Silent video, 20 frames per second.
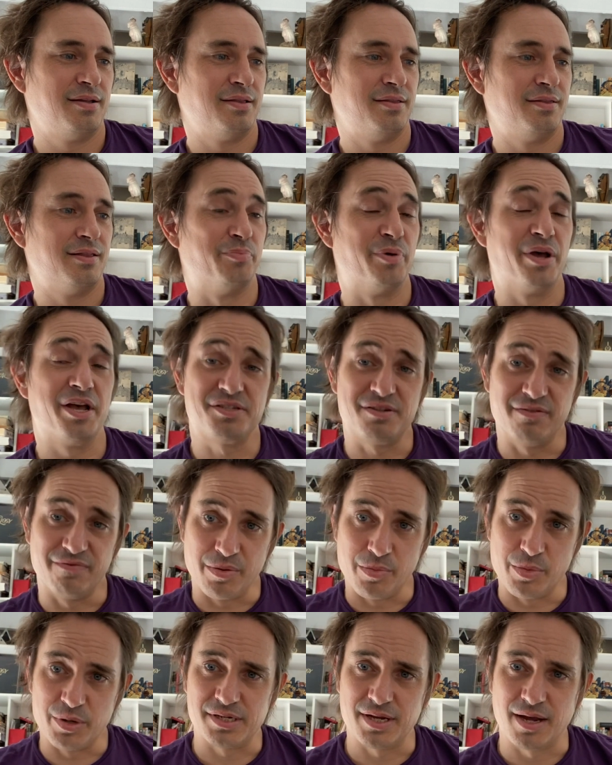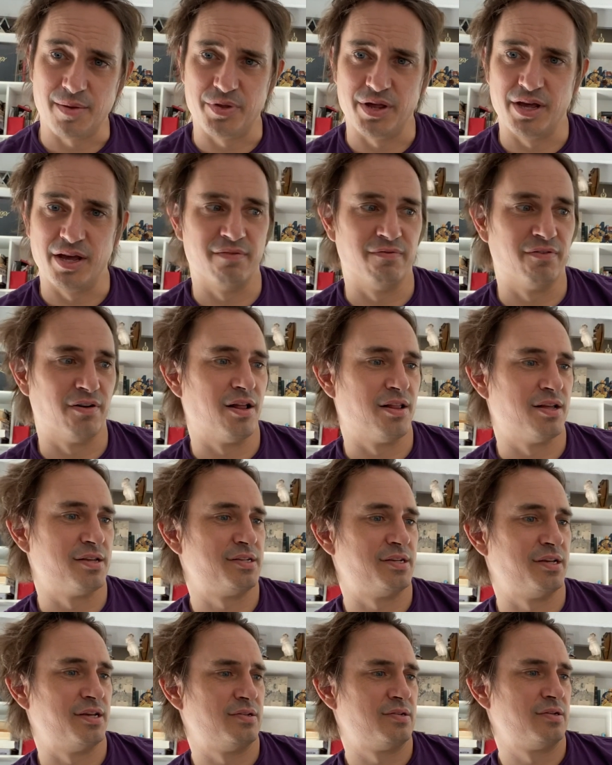The best of him is up there, Violet
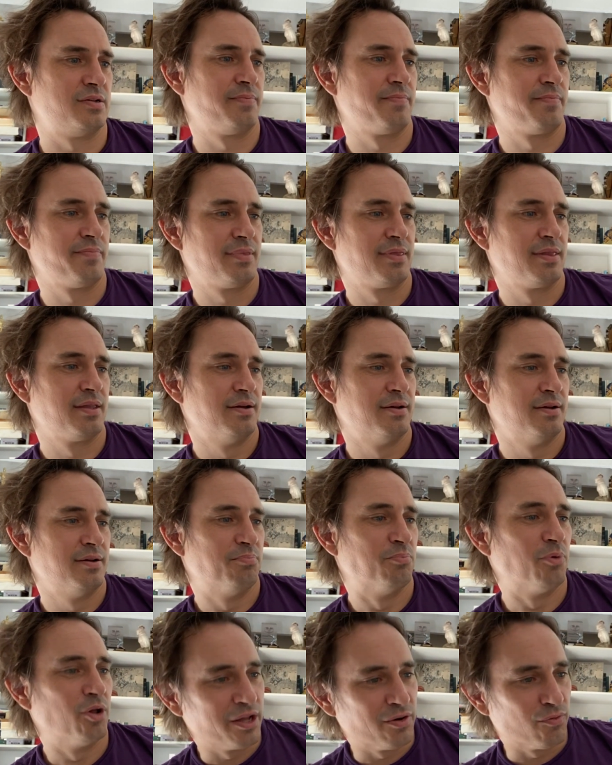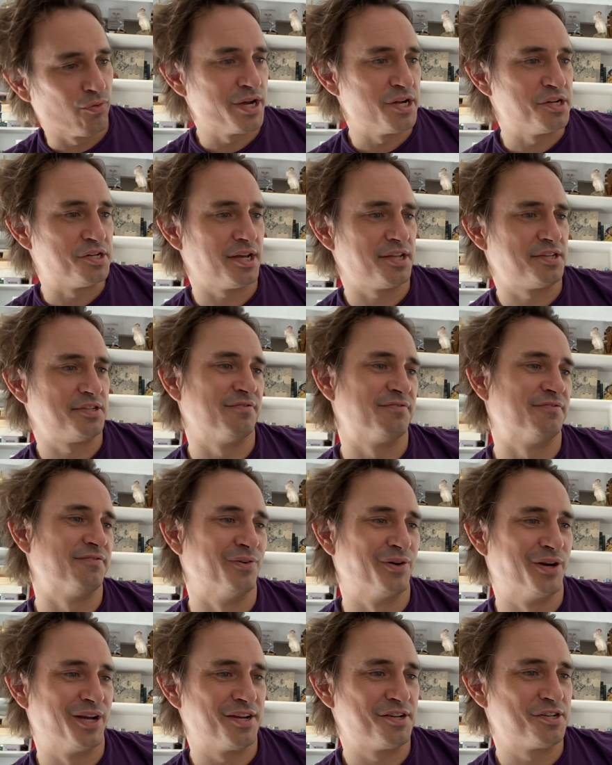says. Molly readjusts her
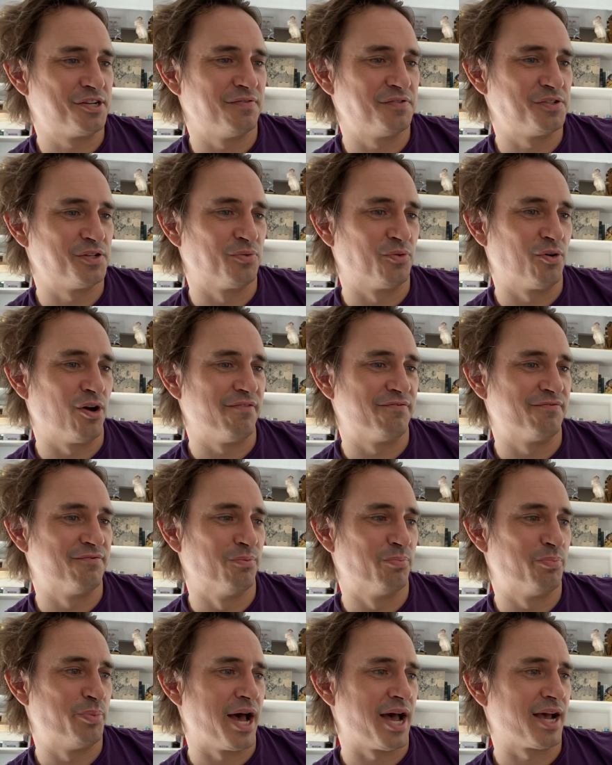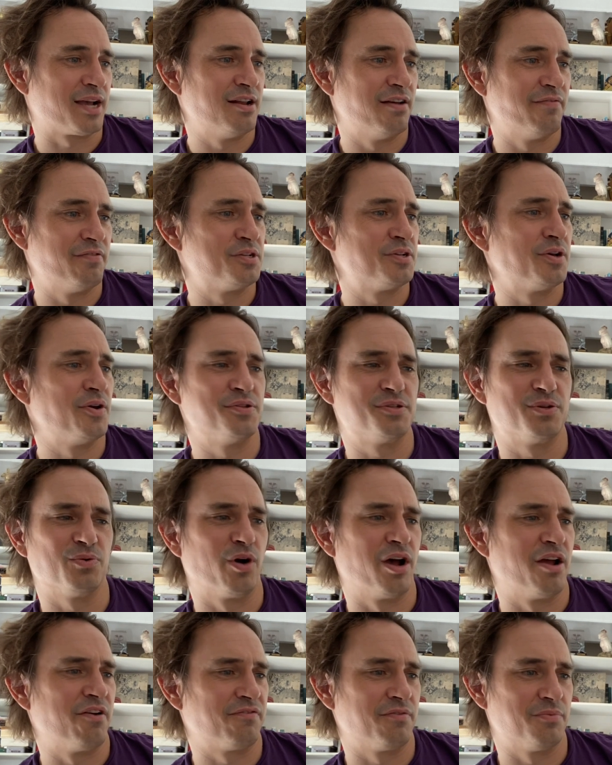footing, shifts her right foot back, never turns
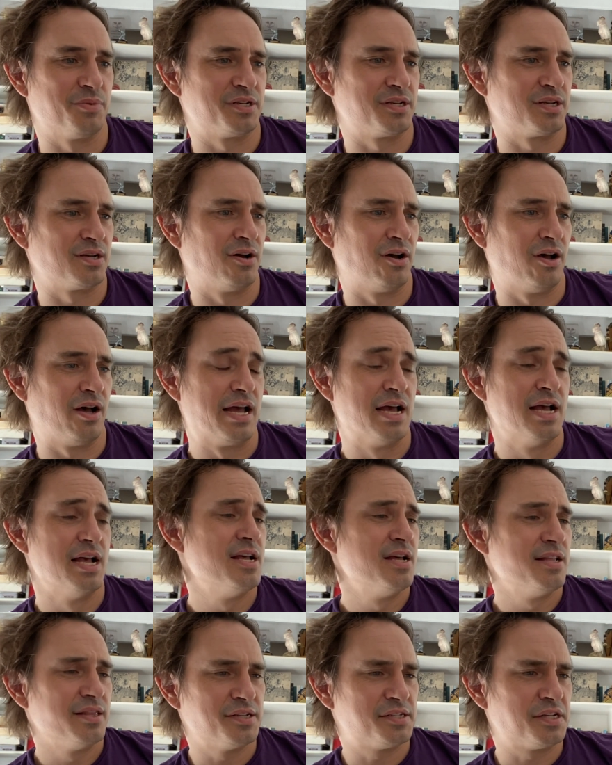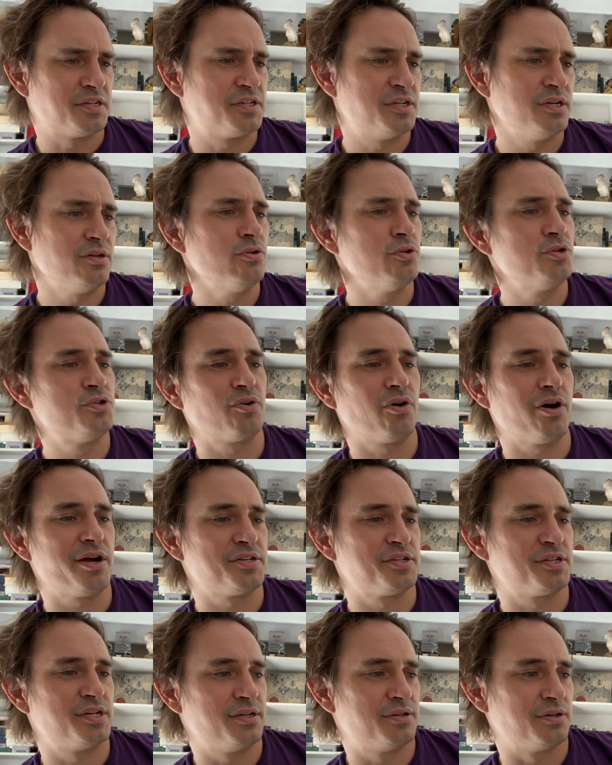away from the sky. There's a single dry
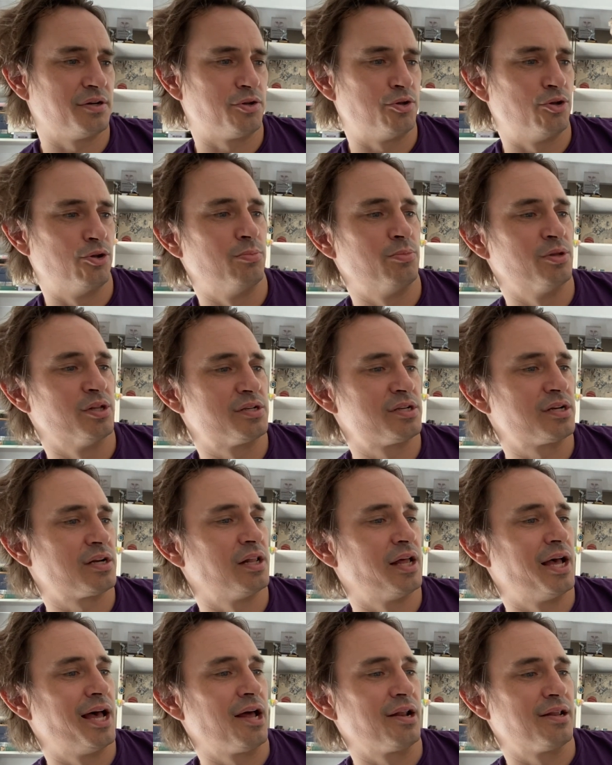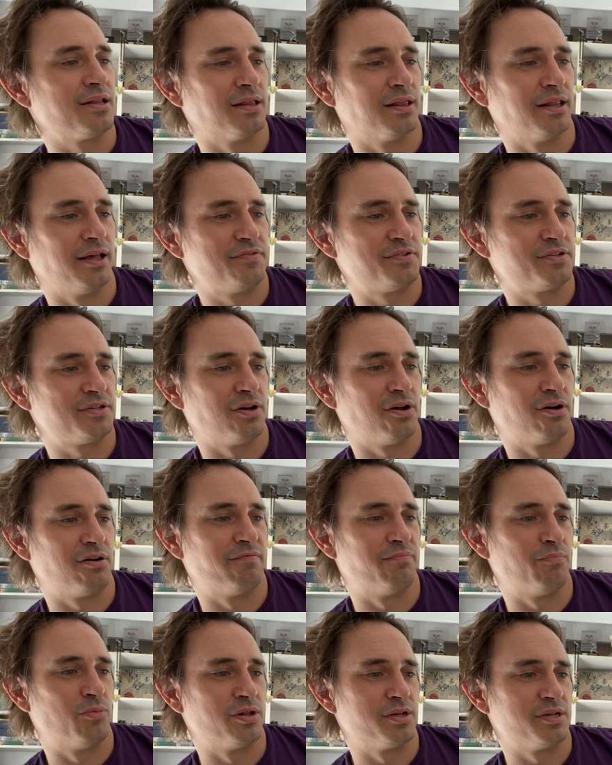season cumulus cloud on the left side
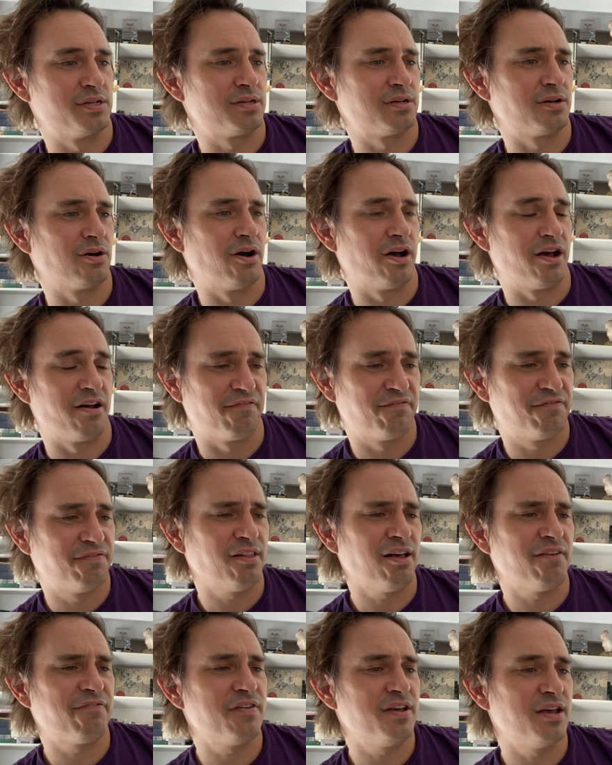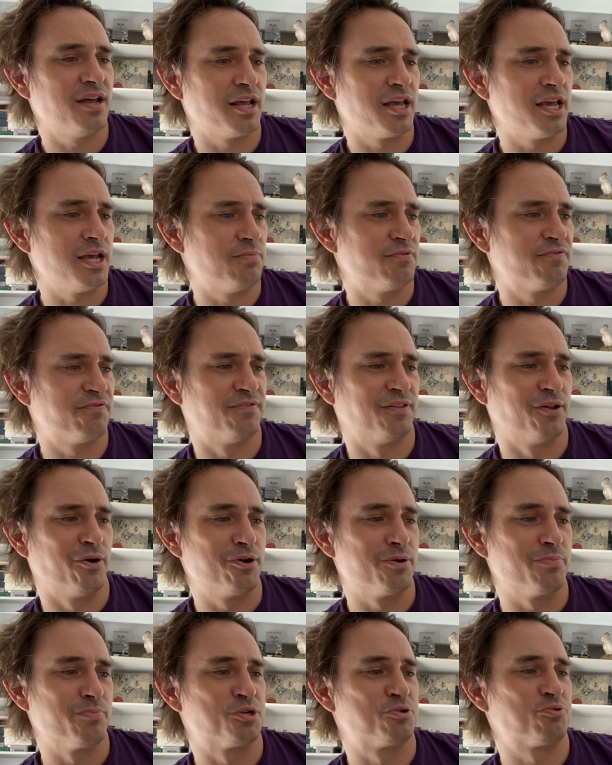of Molly's sky, a fluffy and heaped
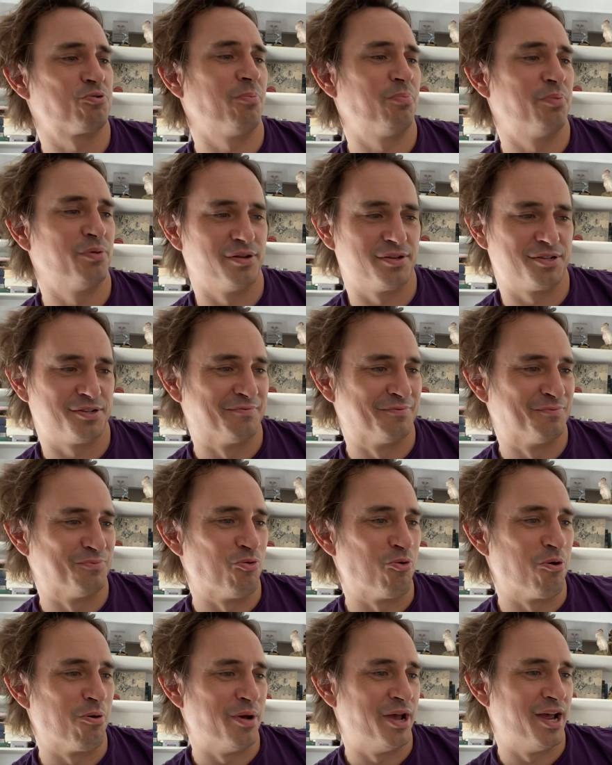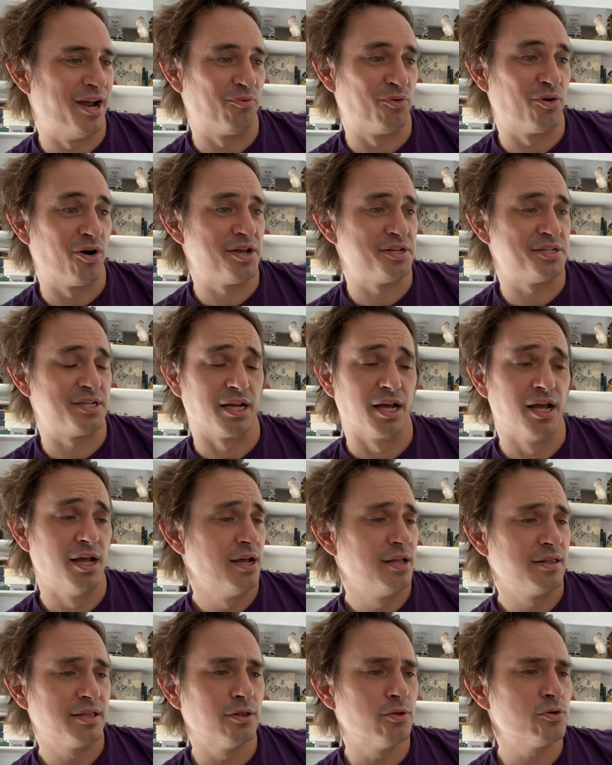floating metropolis of warm air rising
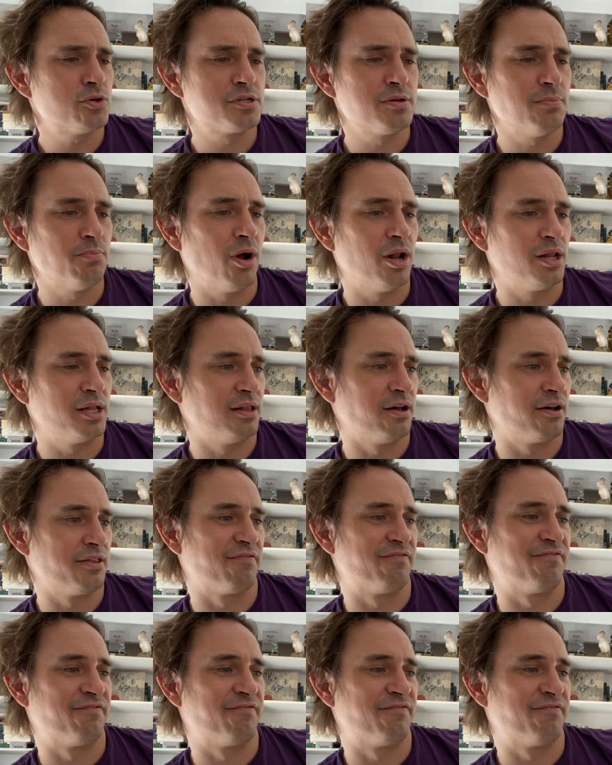that looks to Molly like the